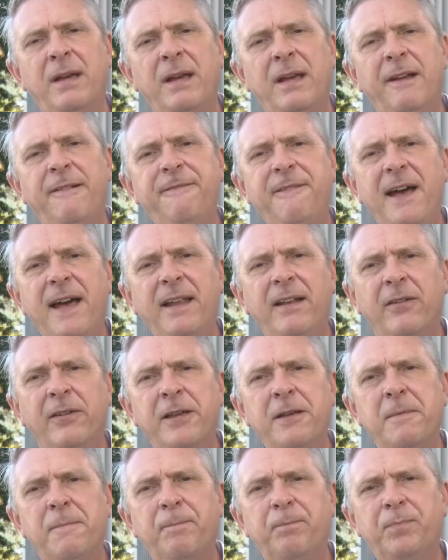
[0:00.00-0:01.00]
And
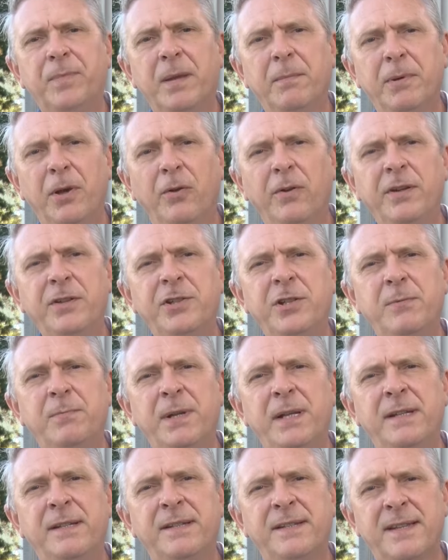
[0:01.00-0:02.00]
finally, buildings should
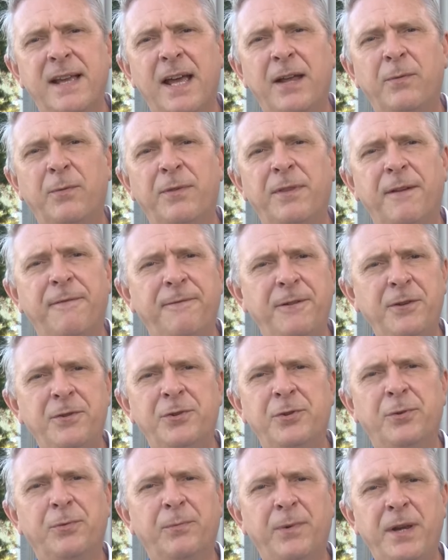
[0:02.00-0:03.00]
be designed with a
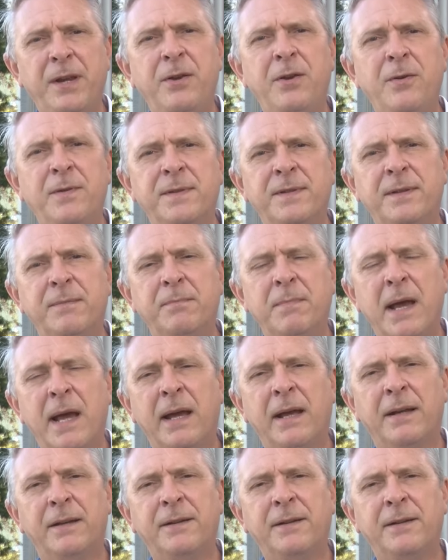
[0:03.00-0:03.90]
future reuse in mind.